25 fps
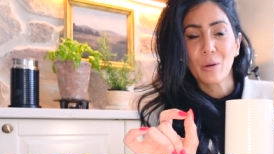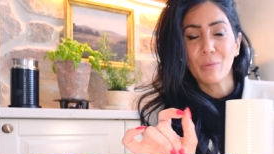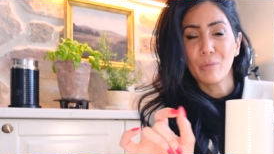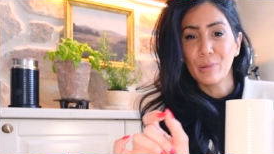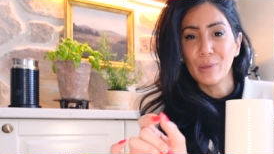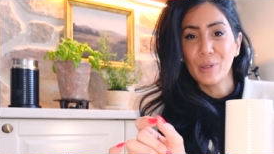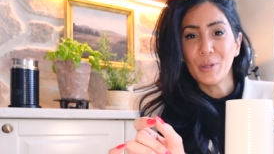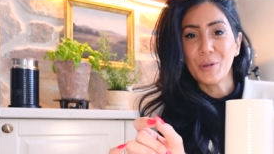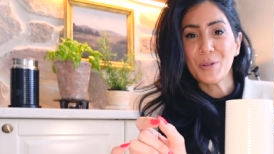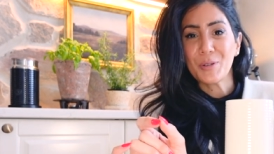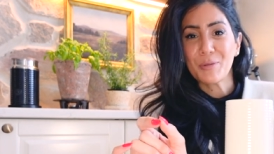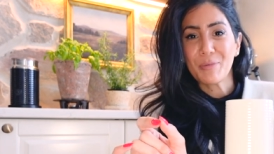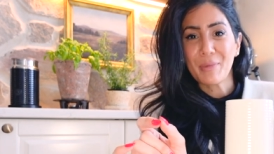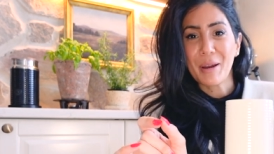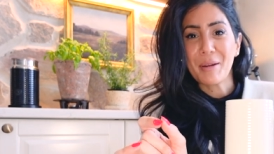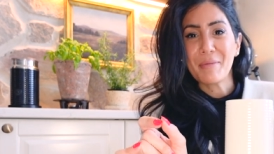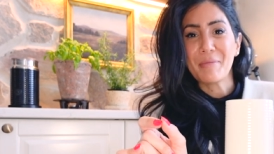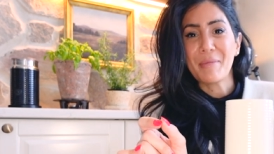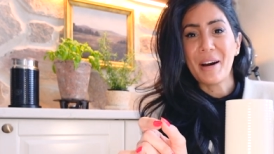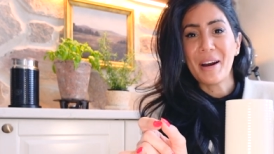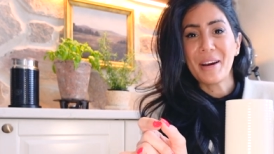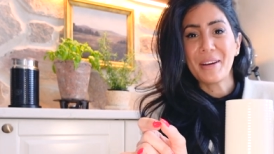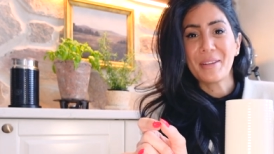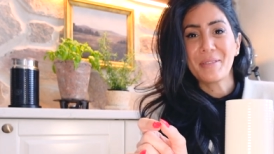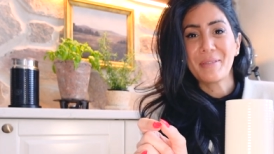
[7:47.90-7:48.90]
blows my
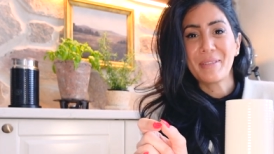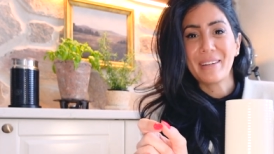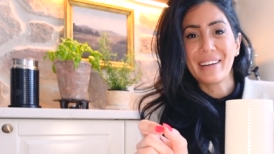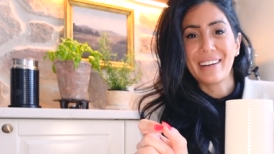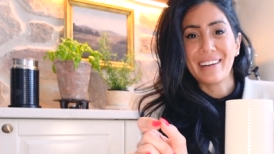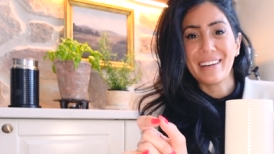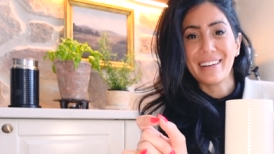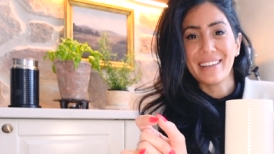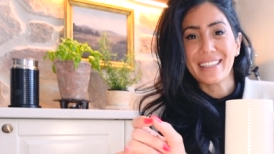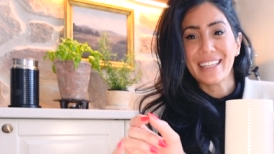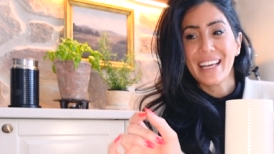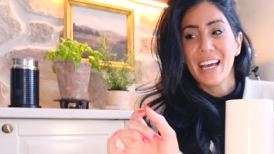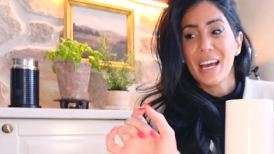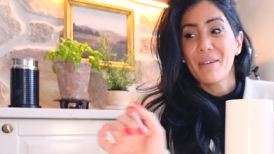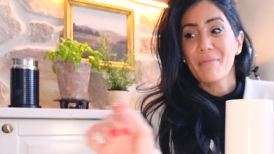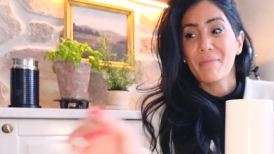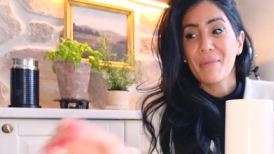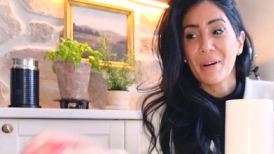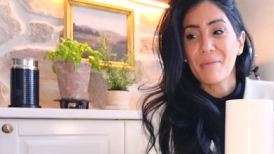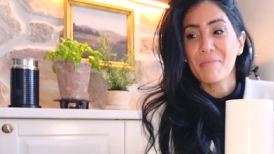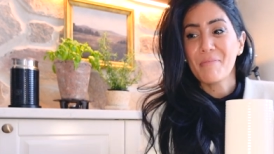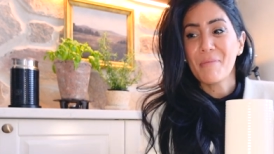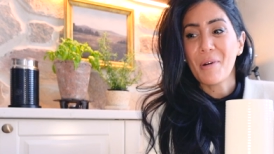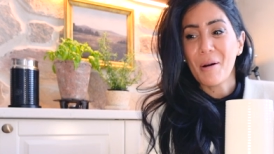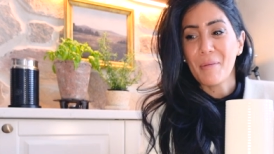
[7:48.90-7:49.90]
mind, because
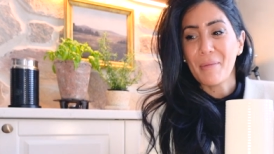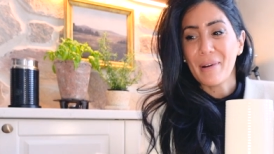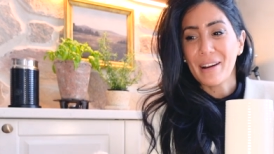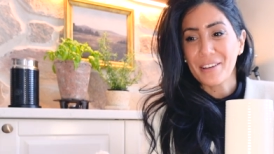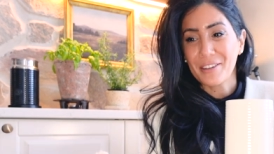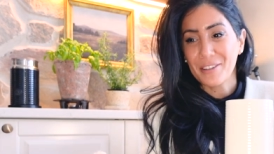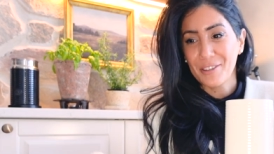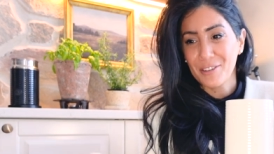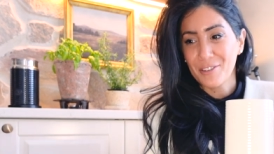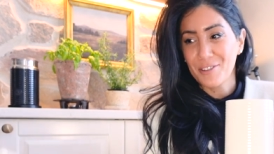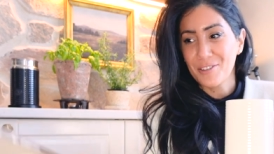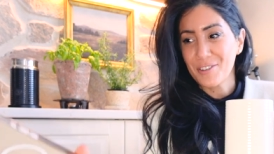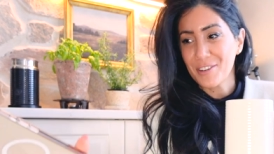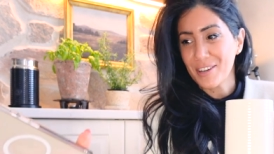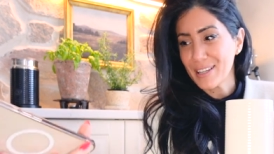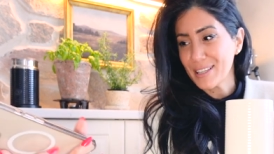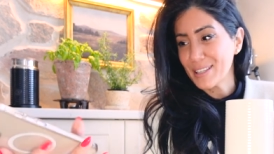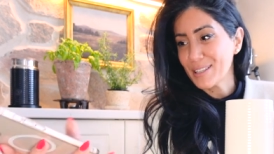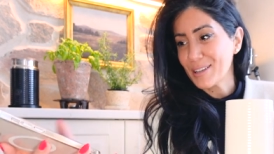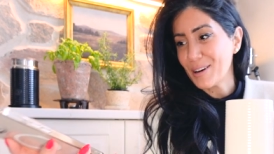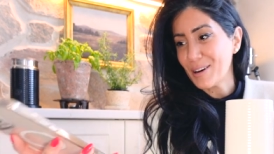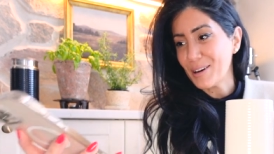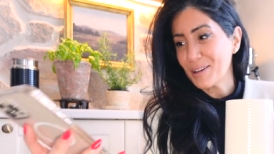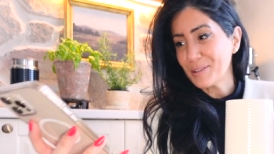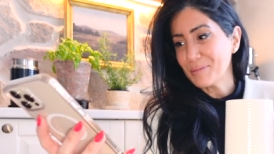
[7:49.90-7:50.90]
my mom actually just
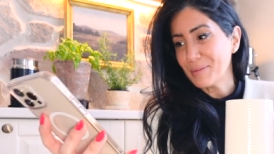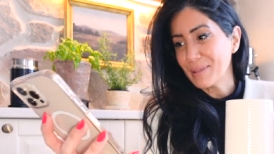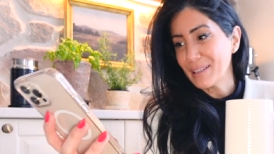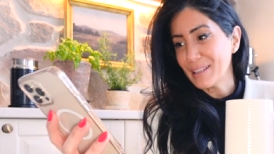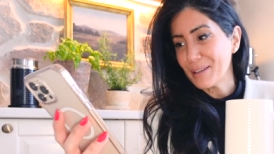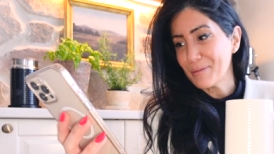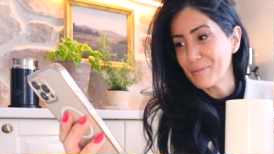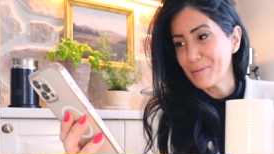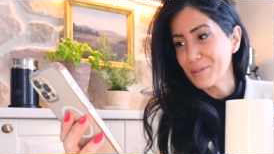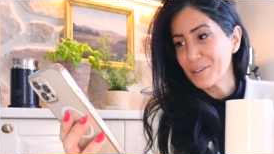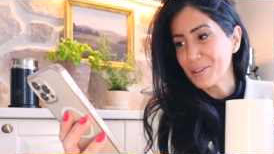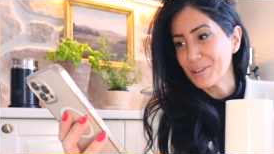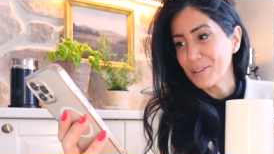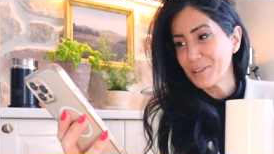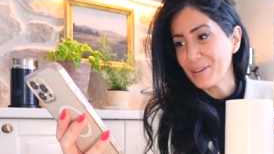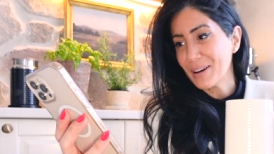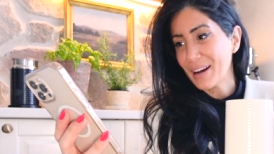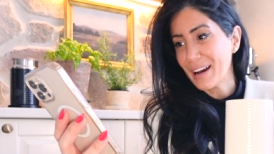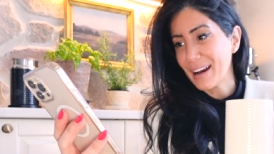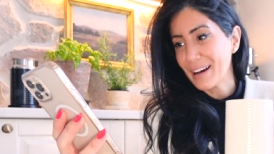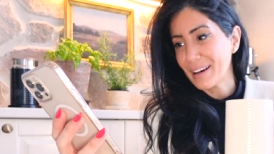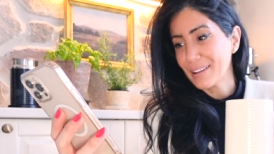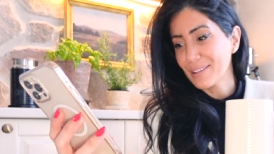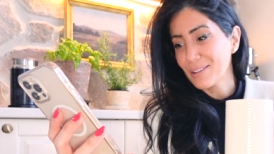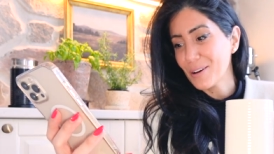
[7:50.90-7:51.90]
called me. Let me show you
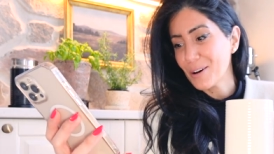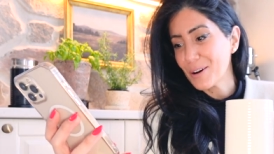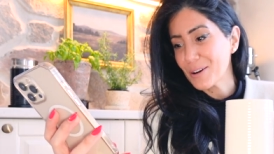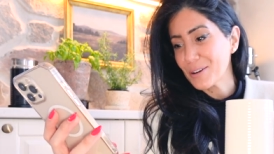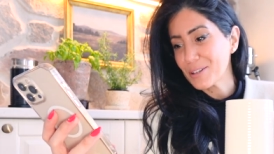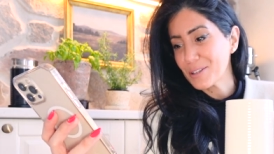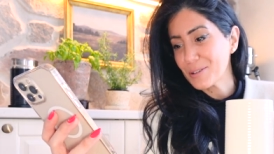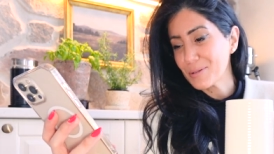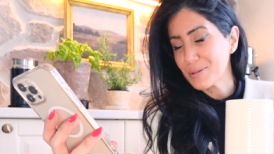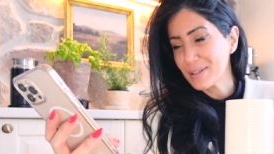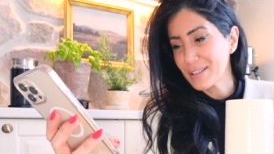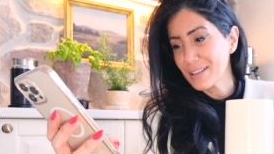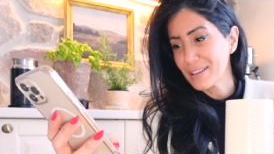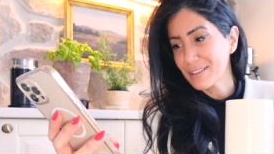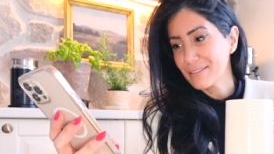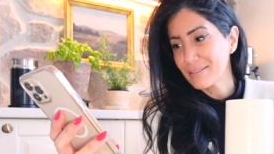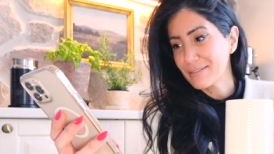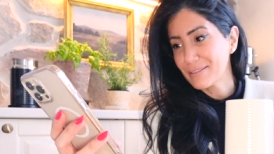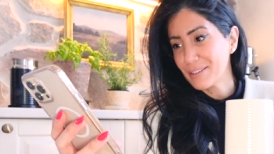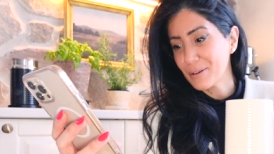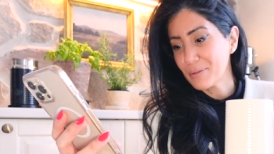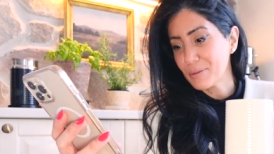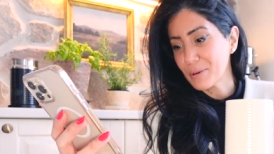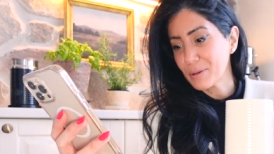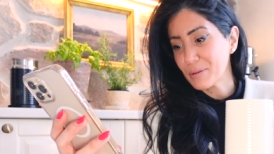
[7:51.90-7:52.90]
how long she was on the
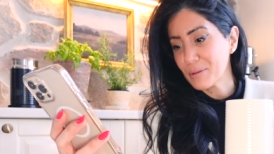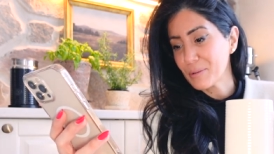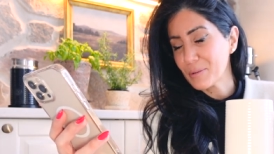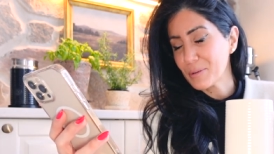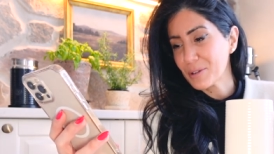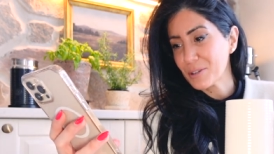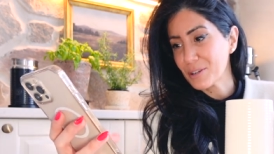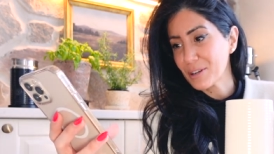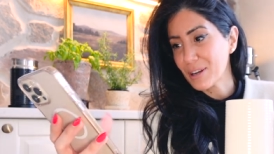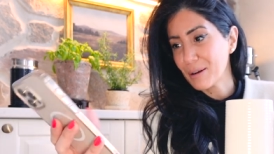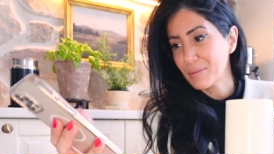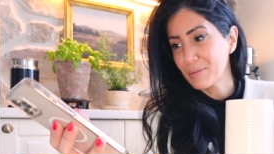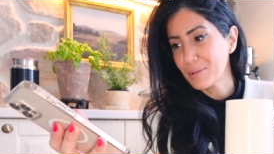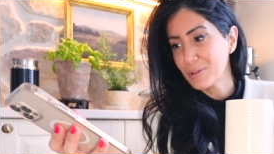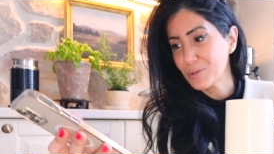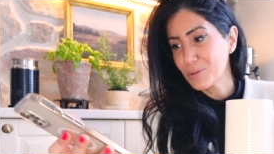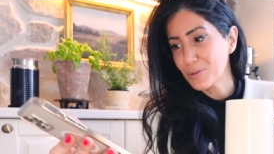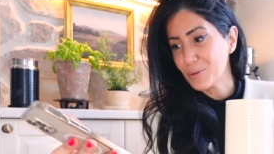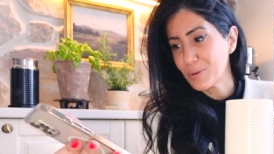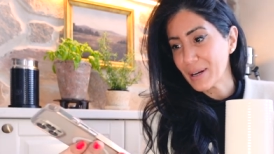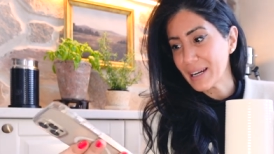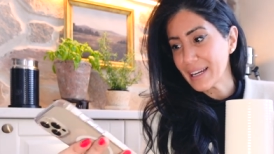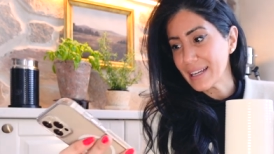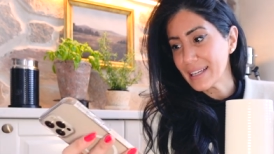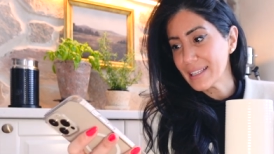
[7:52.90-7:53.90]
phone with me. Well, she called me
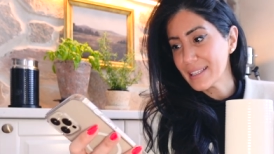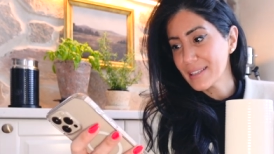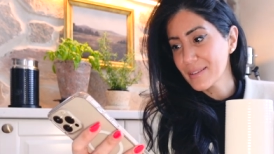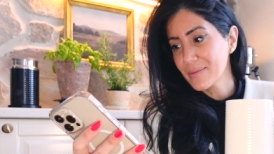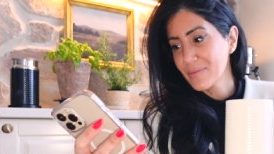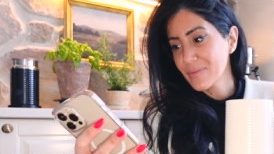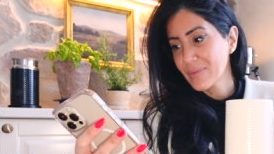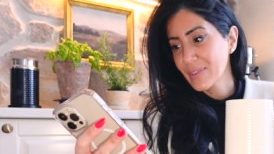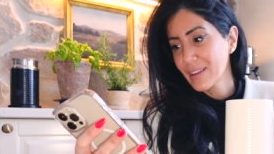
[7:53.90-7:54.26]
twice.